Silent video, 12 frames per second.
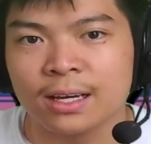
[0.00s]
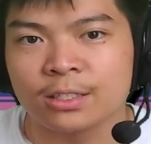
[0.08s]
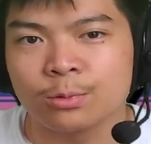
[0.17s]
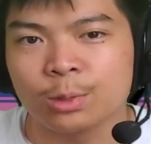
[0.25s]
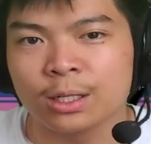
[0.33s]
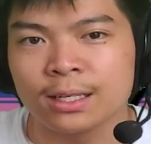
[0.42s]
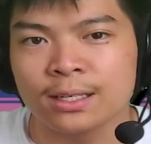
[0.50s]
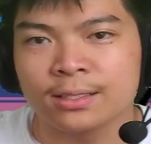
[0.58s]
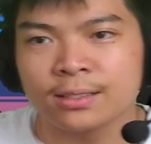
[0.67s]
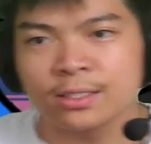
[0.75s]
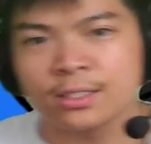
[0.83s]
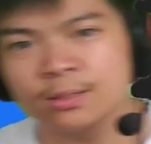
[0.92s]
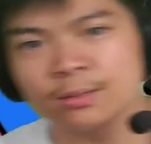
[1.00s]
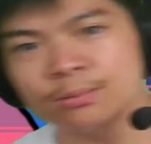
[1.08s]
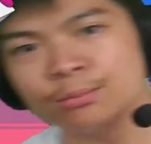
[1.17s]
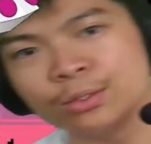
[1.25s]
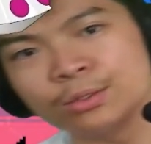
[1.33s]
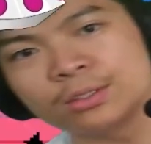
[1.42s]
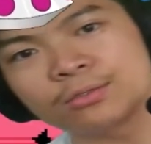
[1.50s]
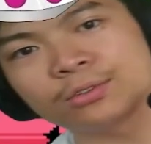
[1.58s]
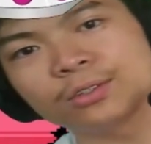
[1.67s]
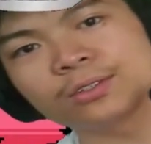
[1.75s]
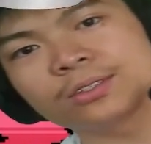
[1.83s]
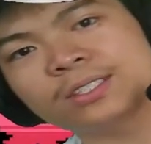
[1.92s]
as well as this
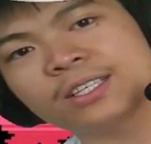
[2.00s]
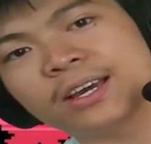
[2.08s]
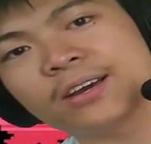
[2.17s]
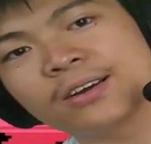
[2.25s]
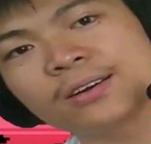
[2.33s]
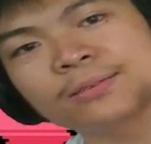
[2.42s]
beautiful chair.